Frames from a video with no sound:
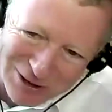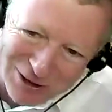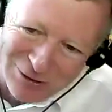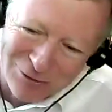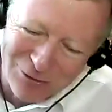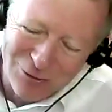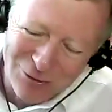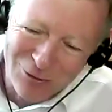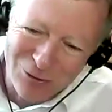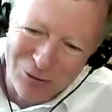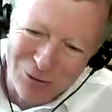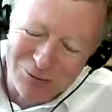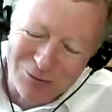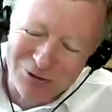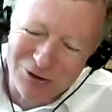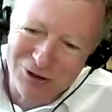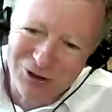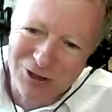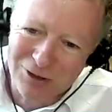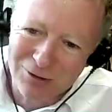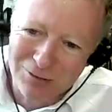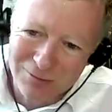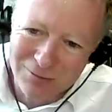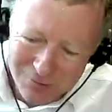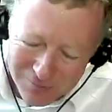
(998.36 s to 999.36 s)
Signal Group to
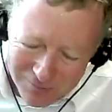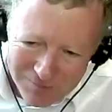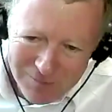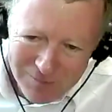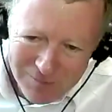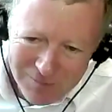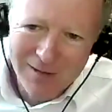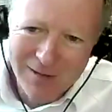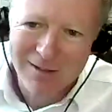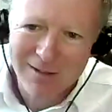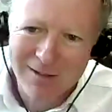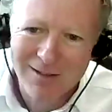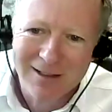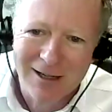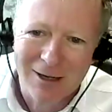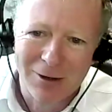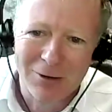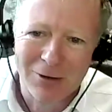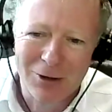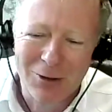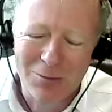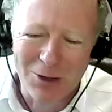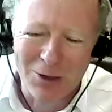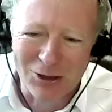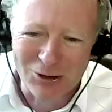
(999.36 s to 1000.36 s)
show how
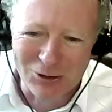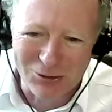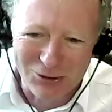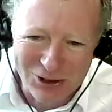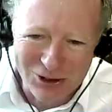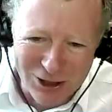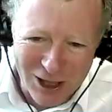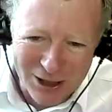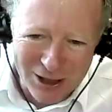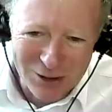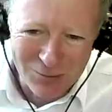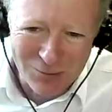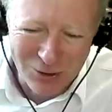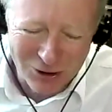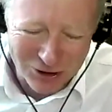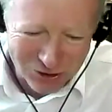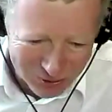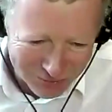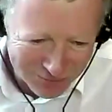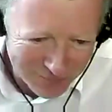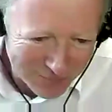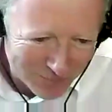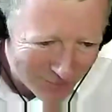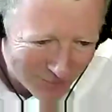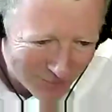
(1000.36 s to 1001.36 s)
the commercial side can work.